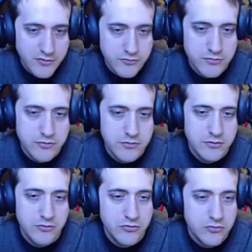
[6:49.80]
I guess I should
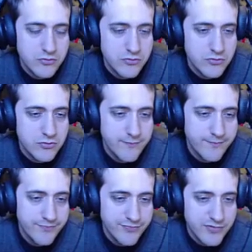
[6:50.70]
be a little bit
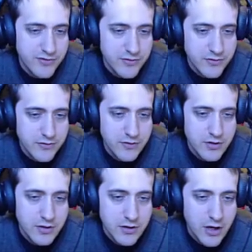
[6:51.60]
worrying about piles.
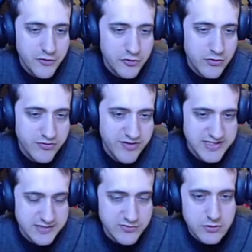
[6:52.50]
I drew a
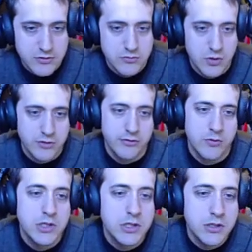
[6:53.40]
festival, Wandering
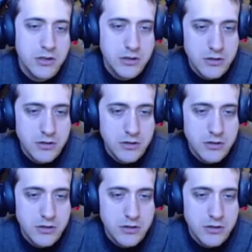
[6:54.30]
Winder.